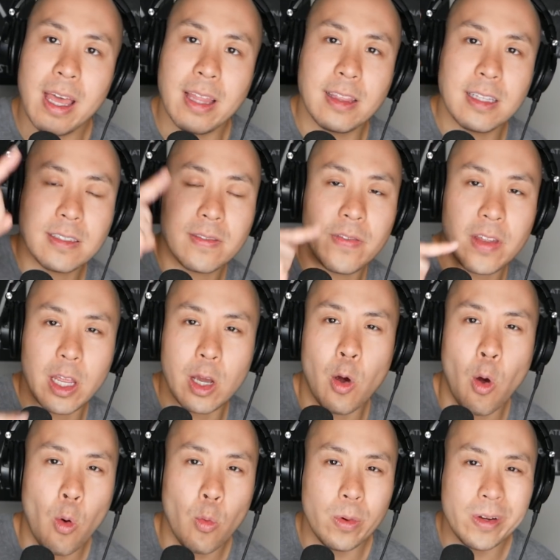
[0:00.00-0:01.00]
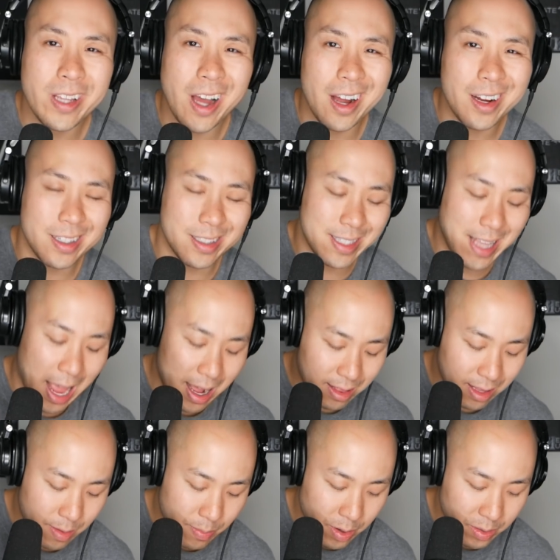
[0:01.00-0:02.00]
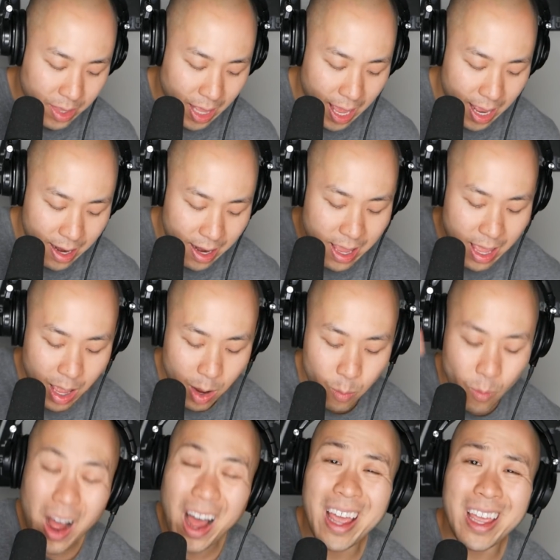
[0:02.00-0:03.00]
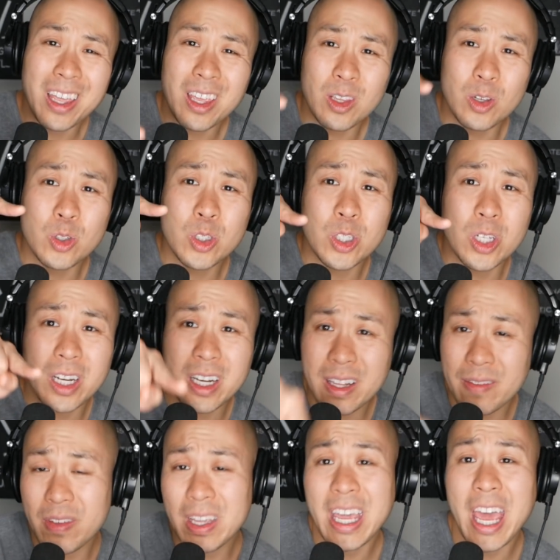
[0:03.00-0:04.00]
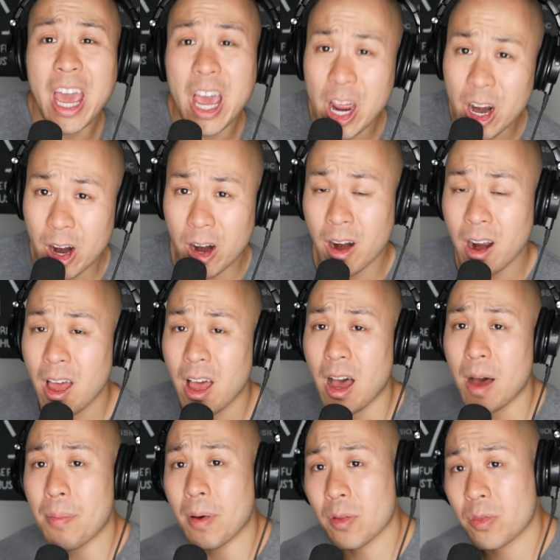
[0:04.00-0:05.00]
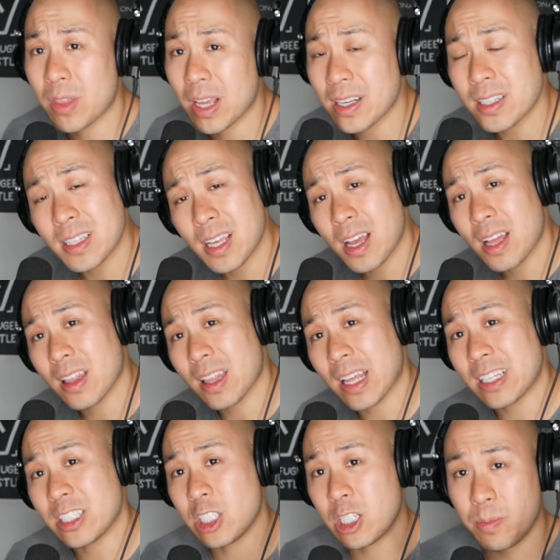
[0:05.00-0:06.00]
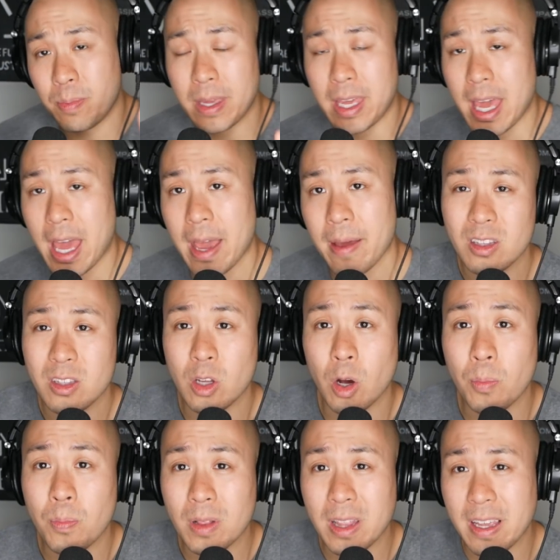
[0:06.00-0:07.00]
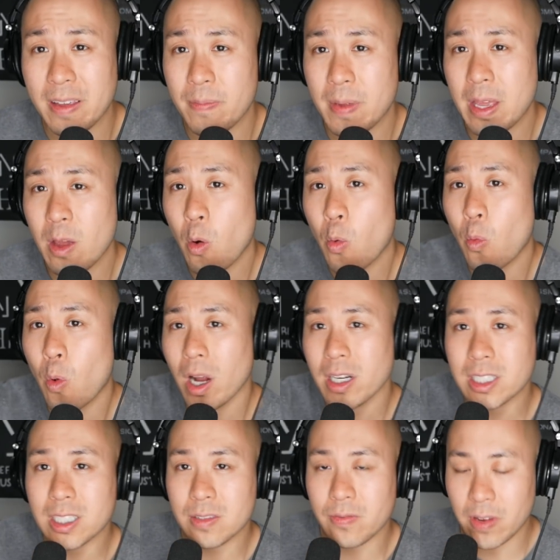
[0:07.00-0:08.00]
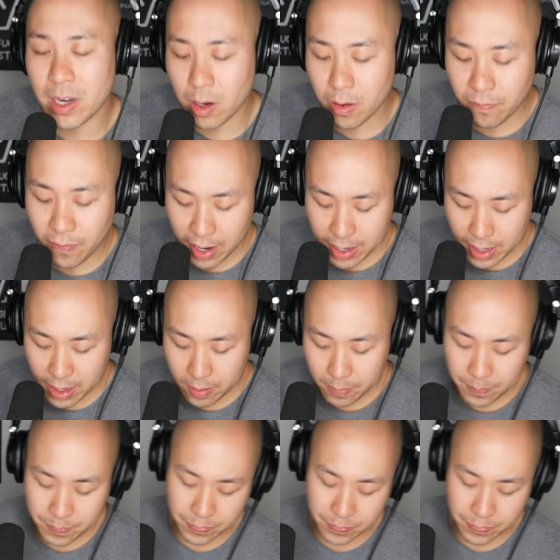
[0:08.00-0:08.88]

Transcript: In this video, we talk exactly about that and why you shouldn't even care about things like GPA. Don't believe me? Watch this video, find out.